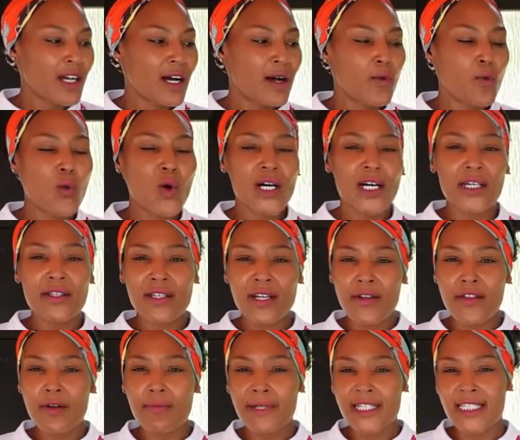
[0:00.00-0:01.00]

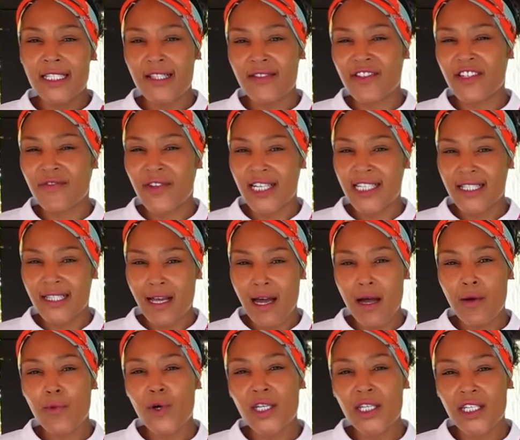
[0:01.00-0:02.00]
another piece of advice
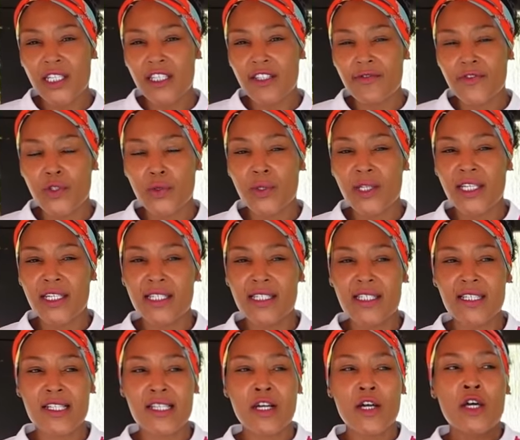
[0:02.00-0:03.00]
I want to give you
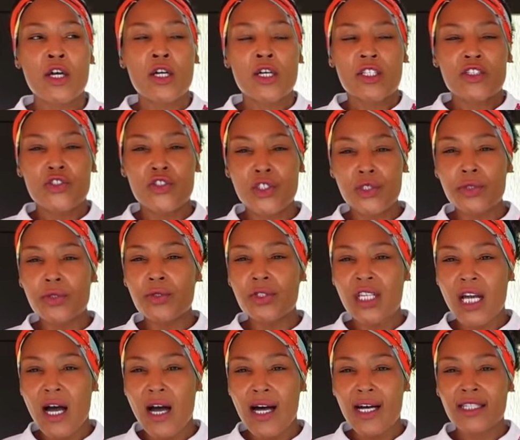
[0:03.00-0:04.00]
is do
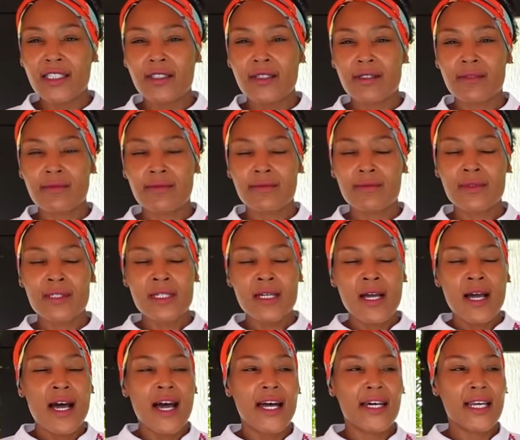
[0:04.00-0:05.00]
not,
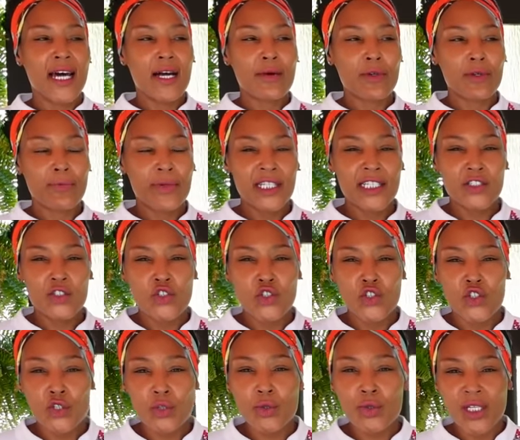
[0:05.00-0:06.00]
and I repeat,
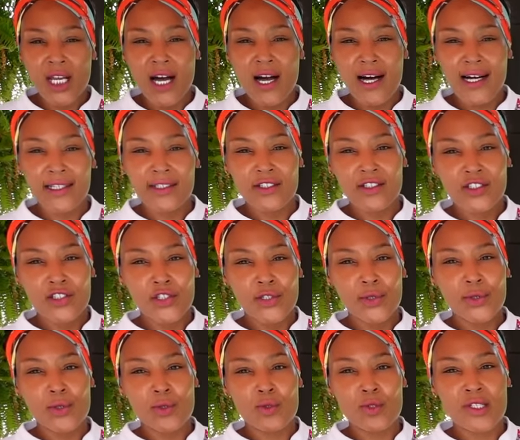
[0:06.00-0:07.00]
do not
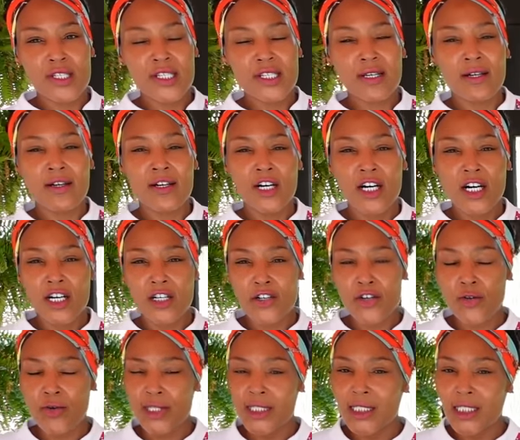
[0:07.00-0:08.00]
use
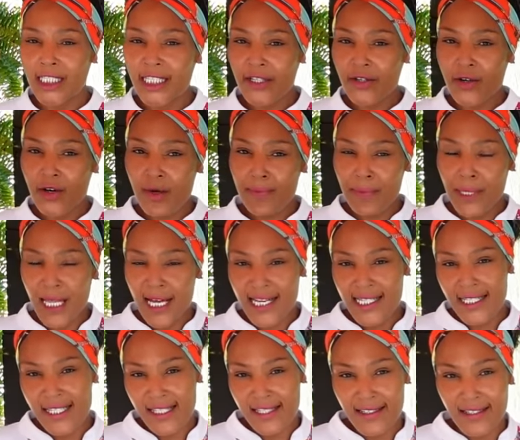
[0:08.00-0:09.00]
acrylic or
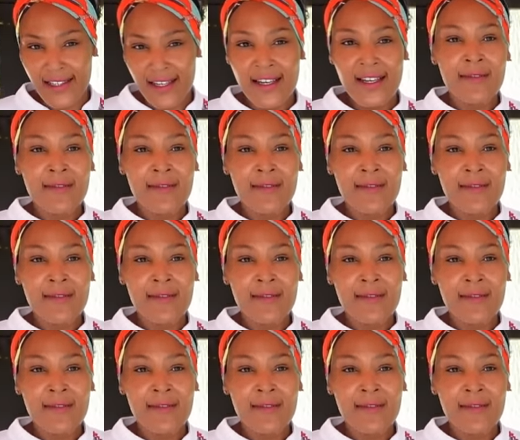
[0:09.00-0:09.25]
plastic.